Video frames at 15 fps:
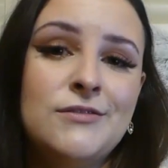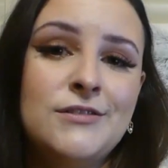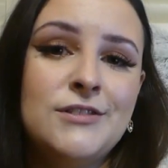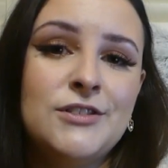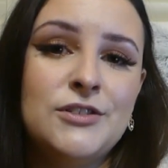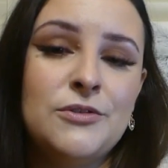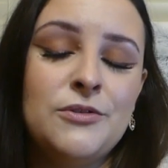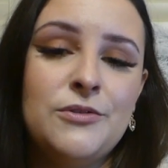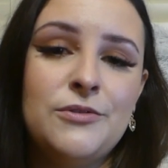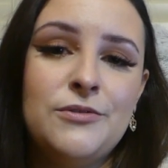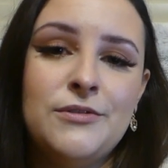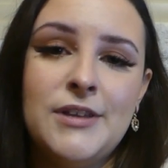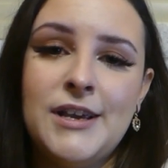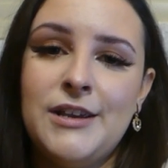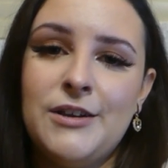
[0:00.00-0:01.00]
So
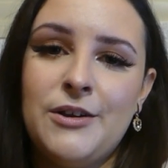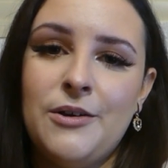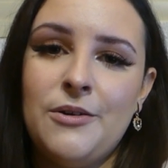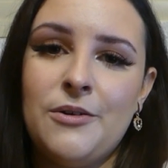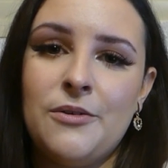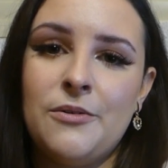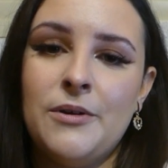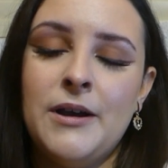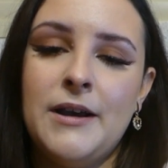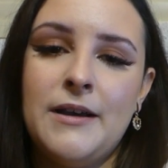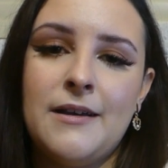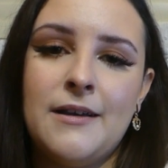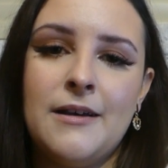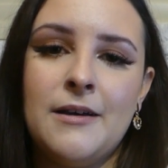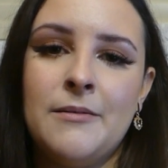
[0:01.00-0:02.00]
there you go.
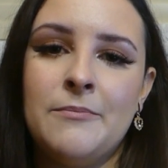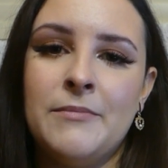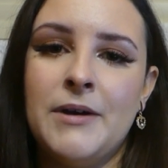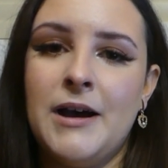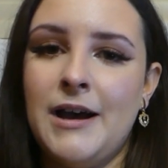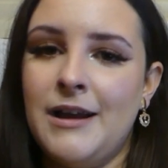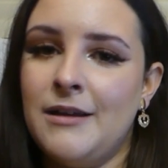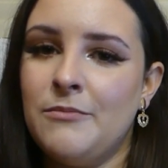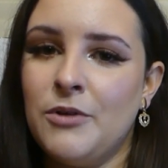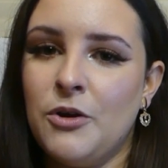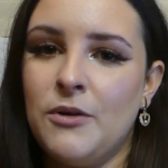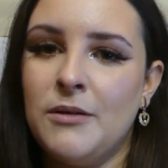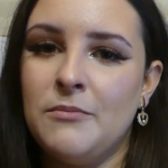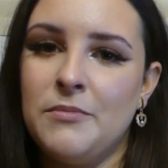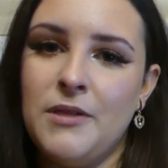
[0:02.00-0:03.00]
I am
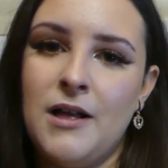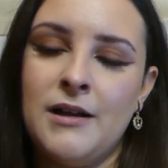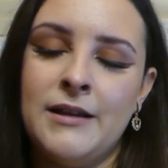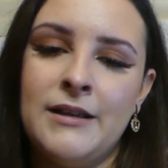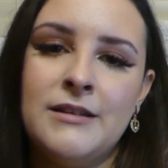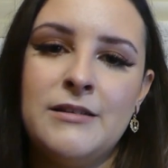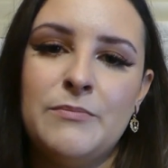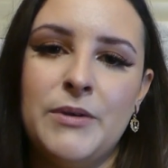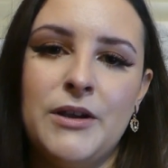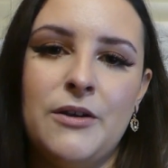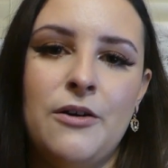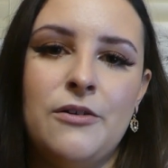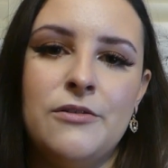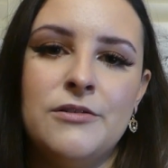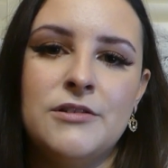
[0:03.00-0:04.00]
going blind
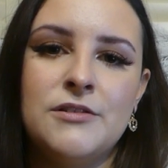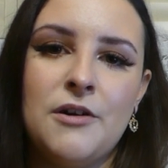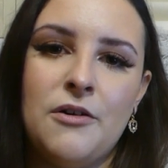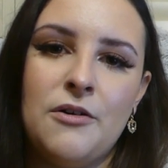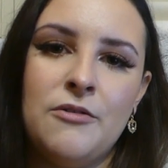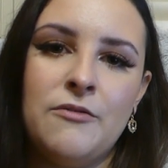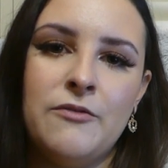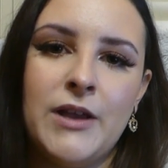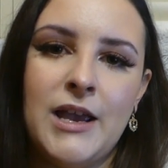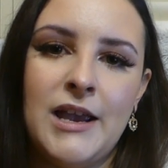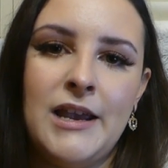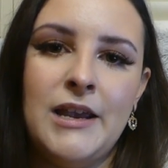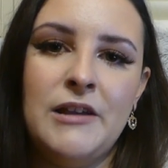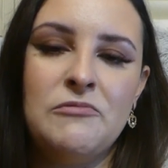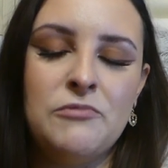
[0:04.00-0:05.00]
because of
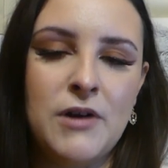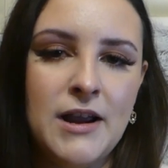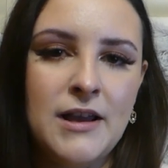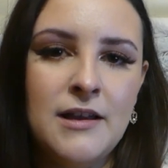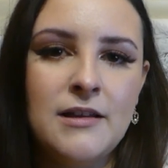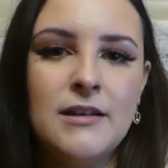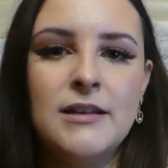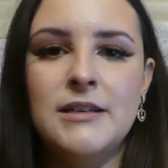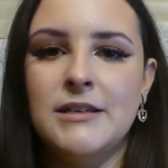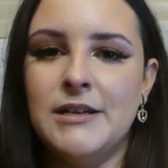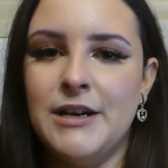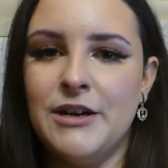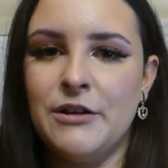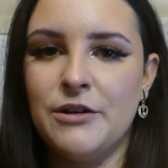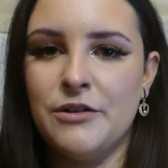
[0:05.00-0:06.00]
a rare
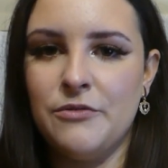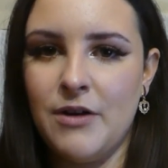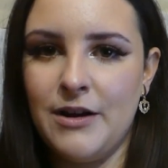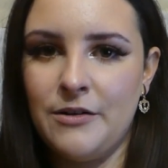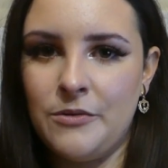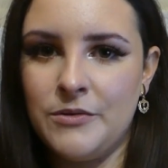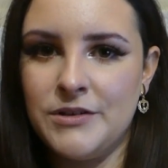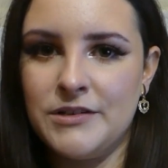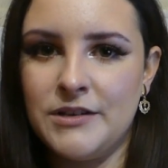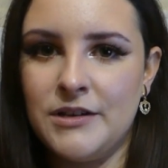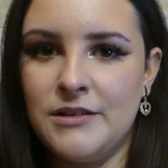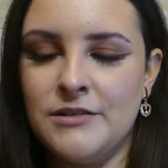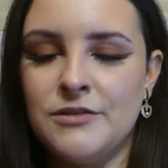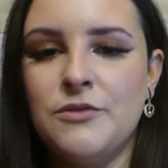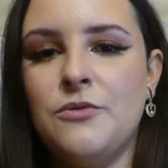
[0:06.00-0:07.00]
inherited retinal
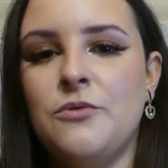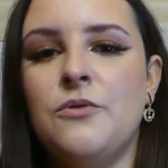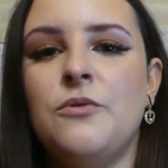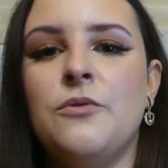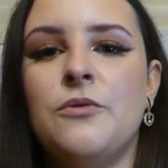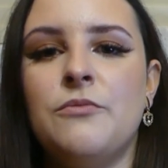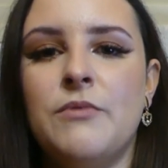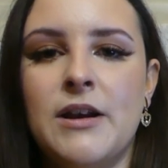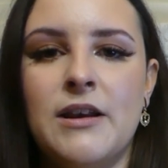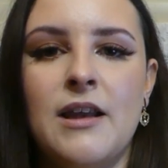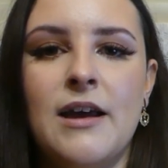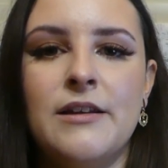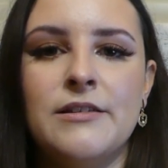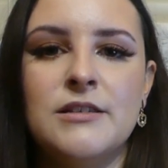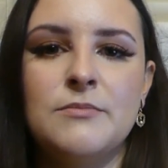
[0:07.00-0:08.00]
disease called
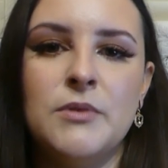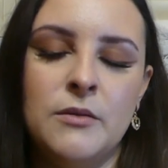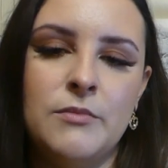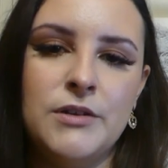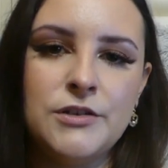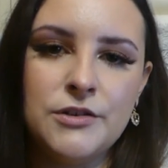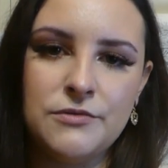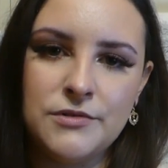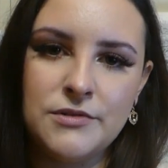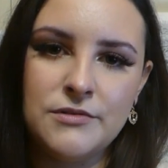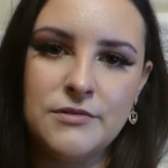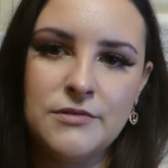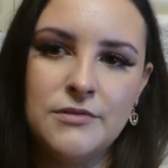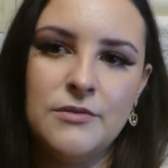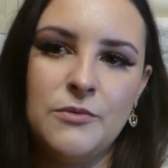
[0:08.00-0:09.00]
retinitis pigmentosa,
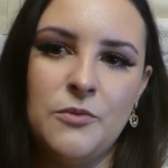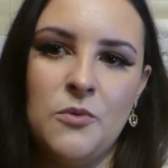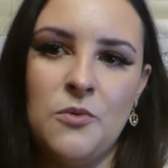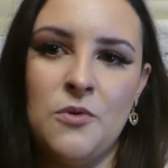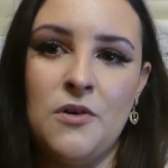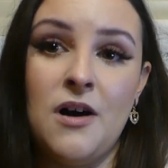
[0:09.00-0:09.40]
or